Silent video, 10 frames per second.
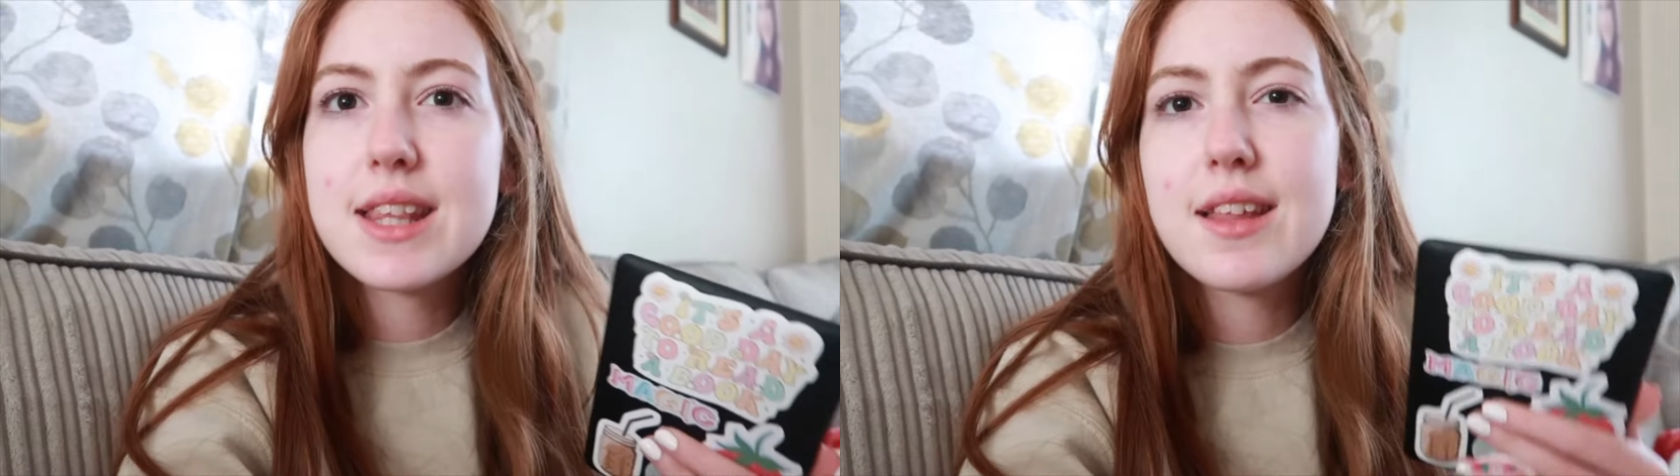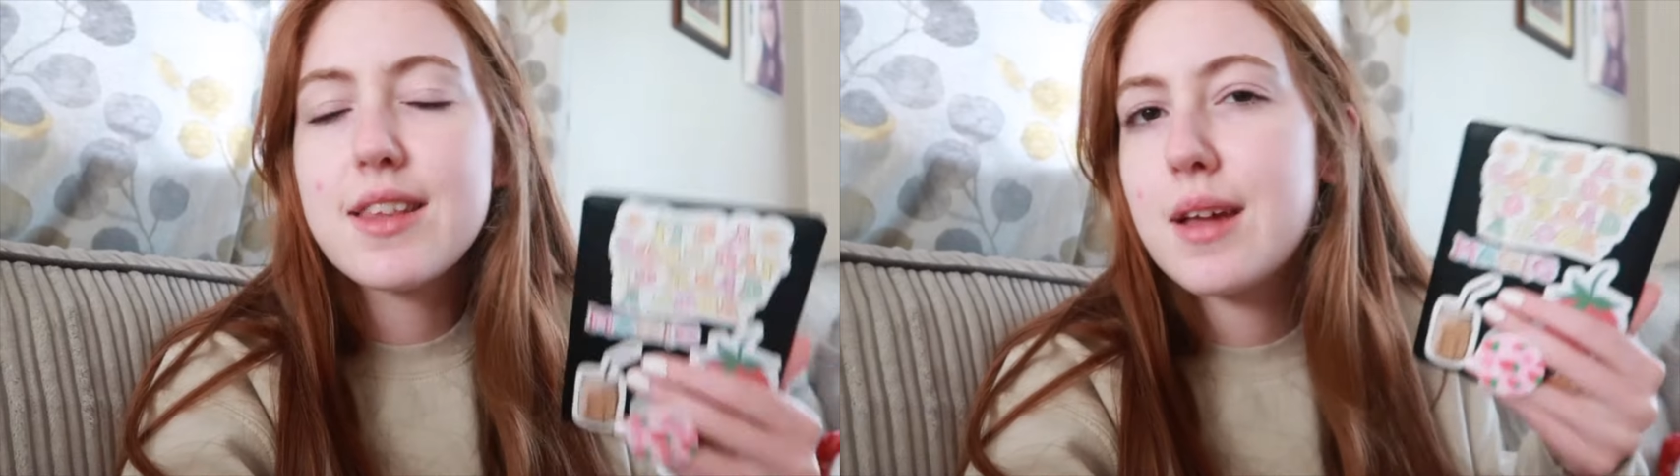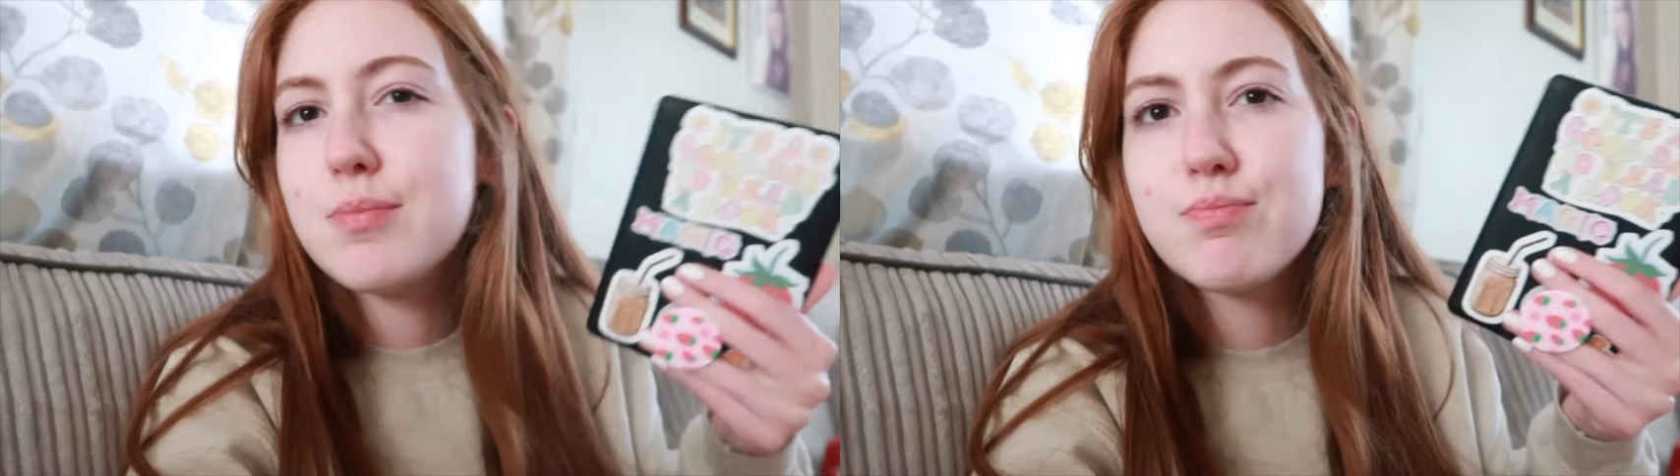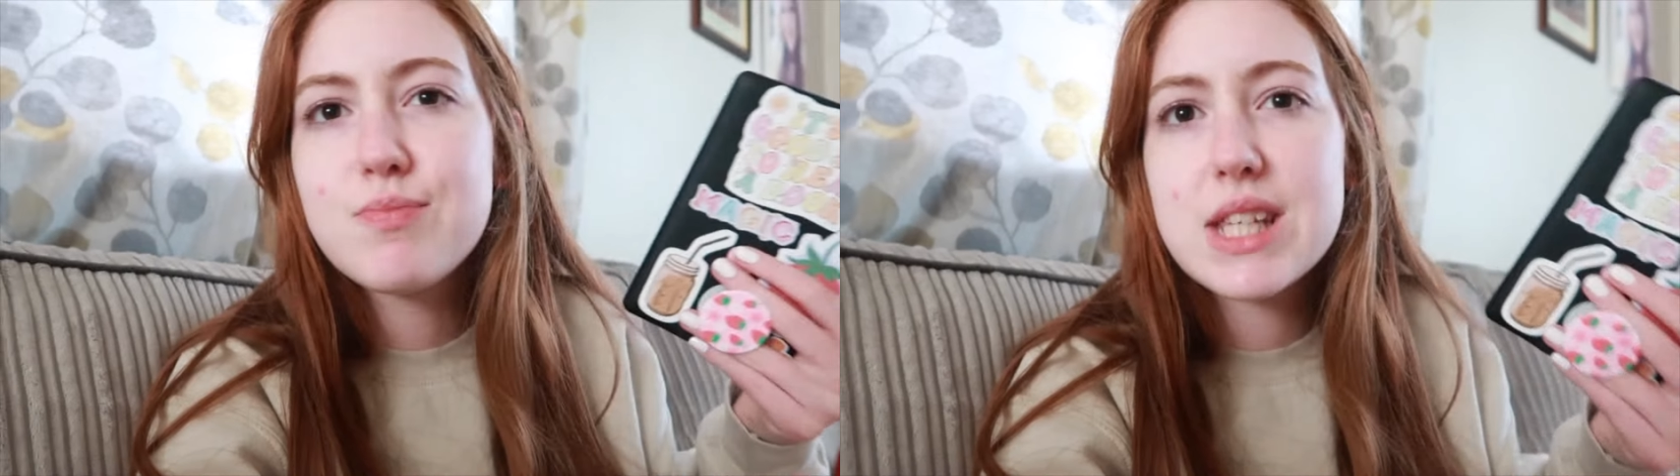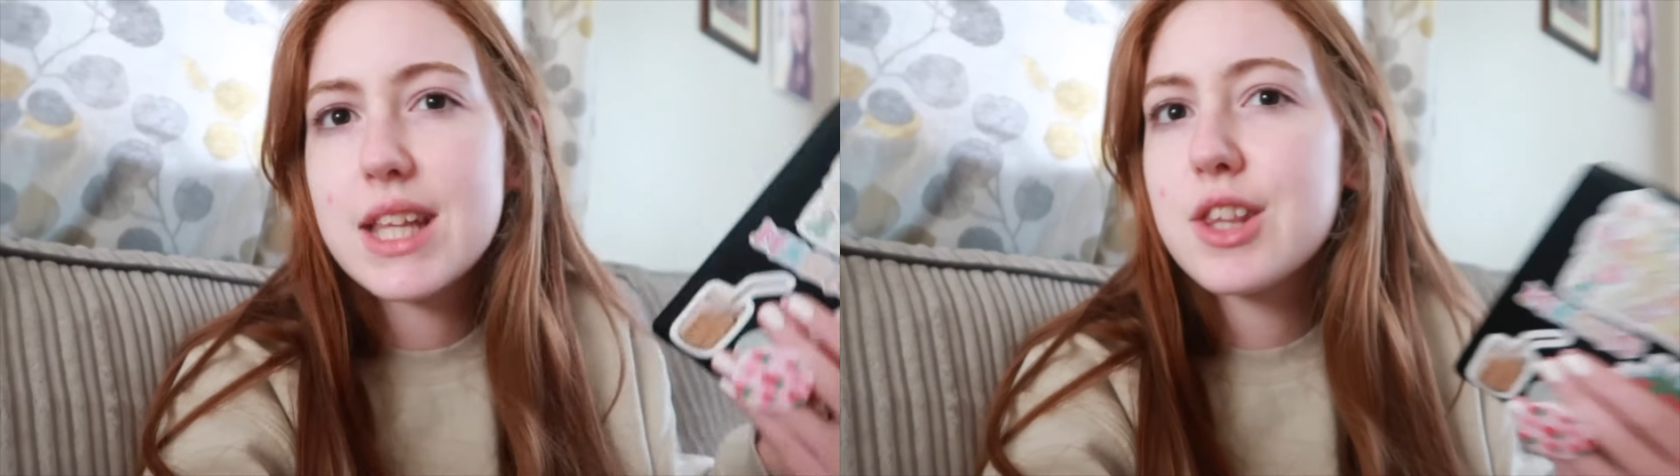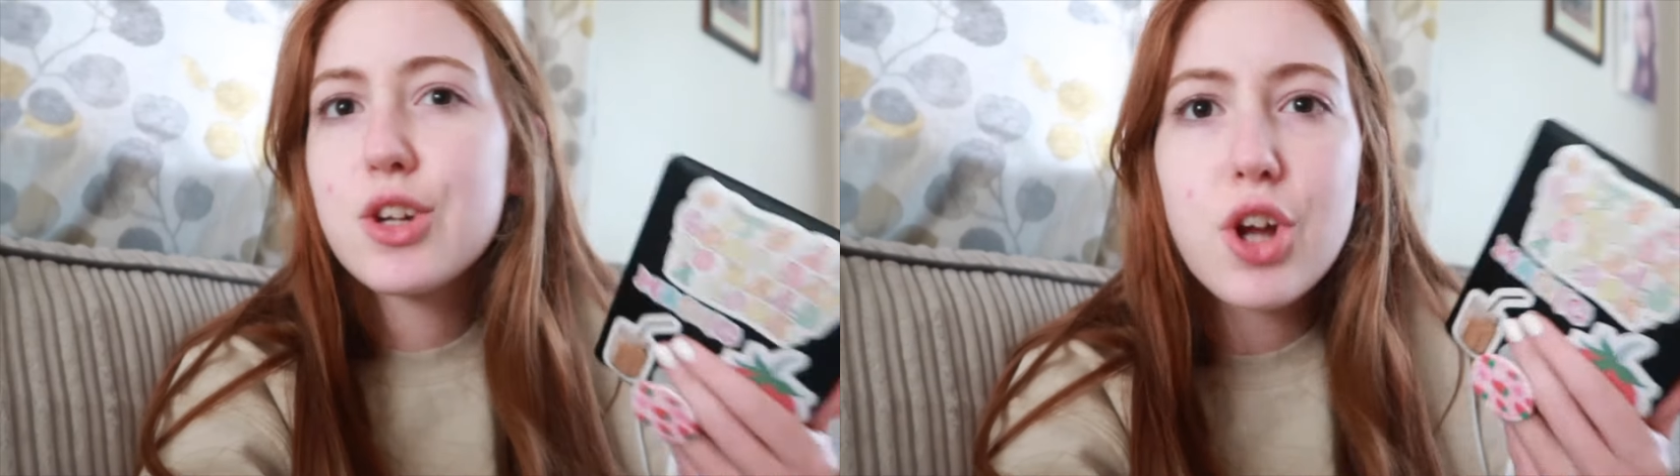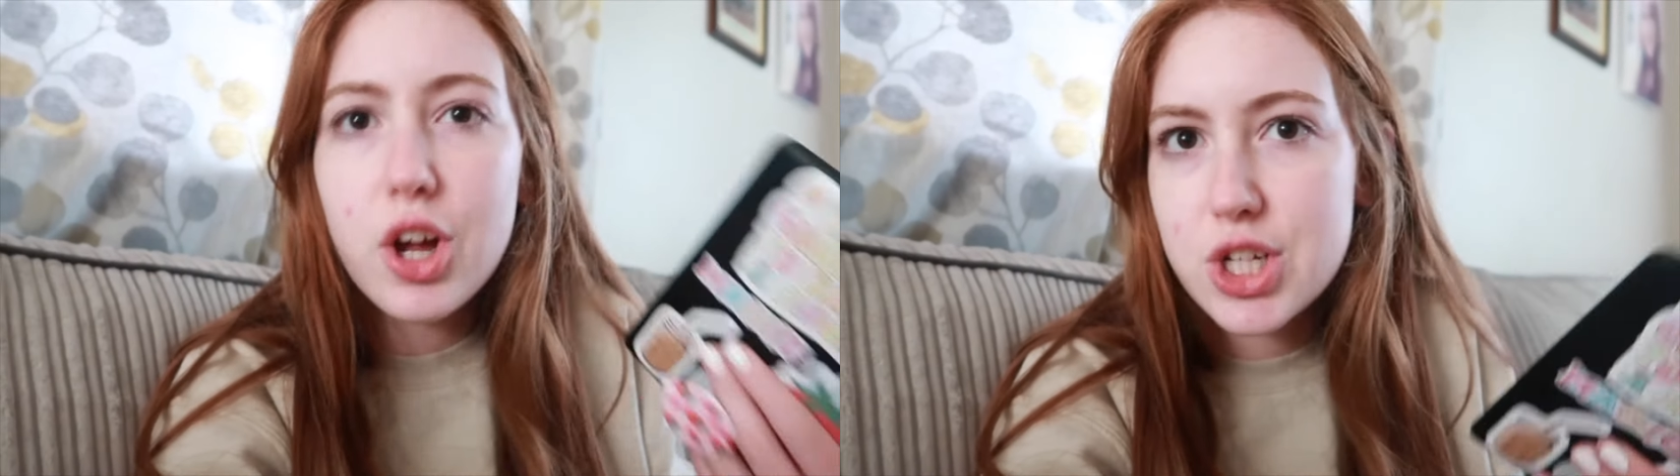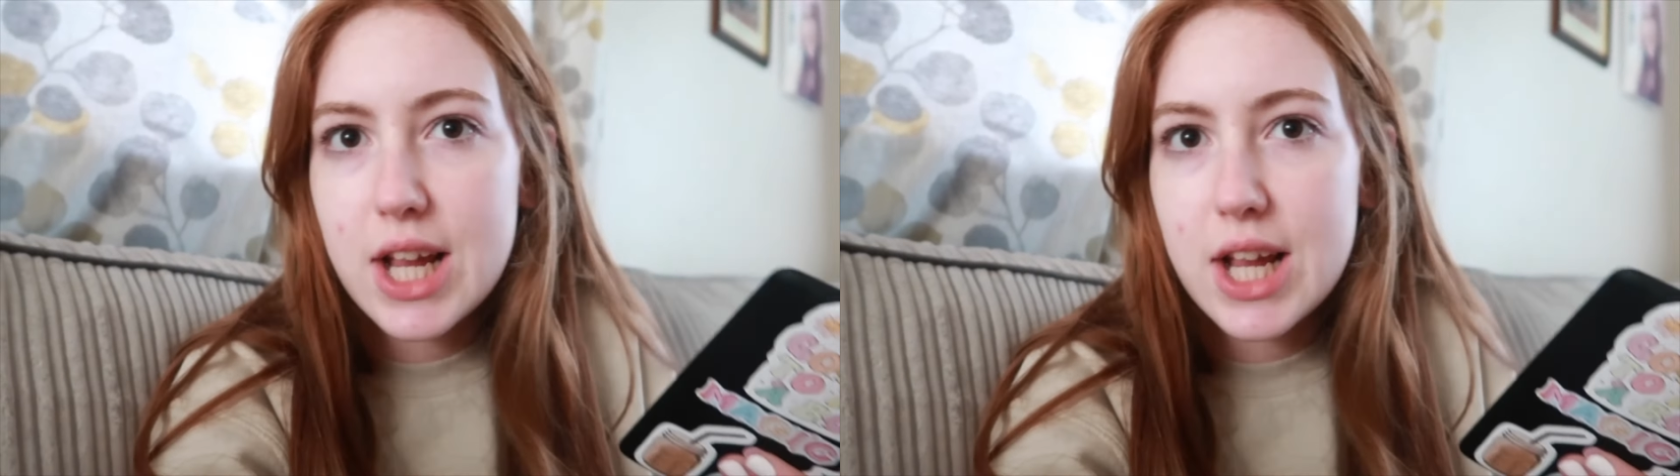and then they say that they're not